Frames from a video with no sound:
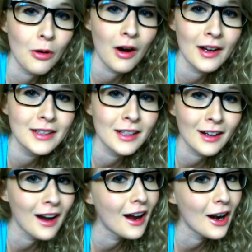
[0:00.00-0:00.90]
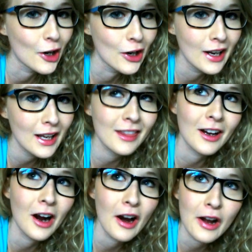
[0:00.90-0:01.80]
The quads are kind of hurting,
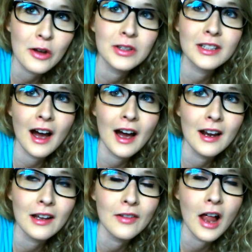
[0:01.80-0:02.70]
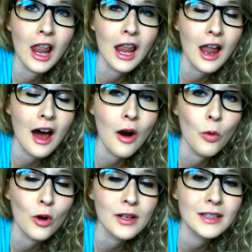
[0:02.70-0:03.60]
the cardio is kind of a lot
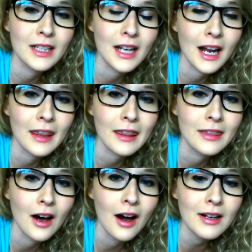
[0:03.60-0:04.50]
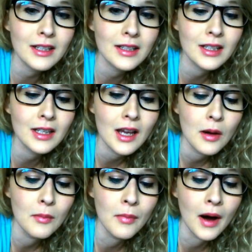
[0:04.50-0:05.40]
worse than I thought.
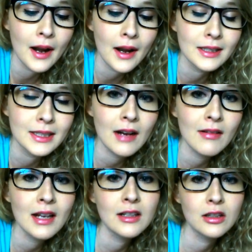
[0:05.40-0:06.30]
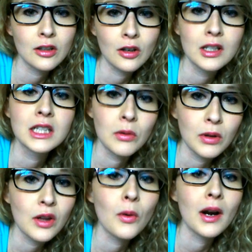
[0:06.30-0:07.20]
But instead of getting discouraged, I
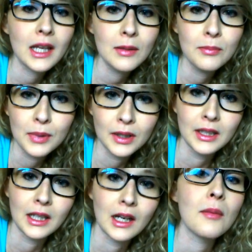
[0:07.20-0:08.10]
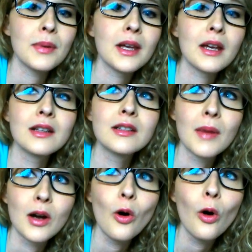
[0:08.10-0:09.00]
really want to keep building it up because
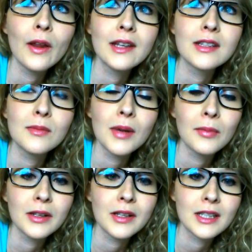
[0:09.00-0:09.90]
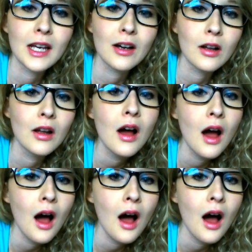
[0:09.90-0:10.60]
my goal is to be able to cycle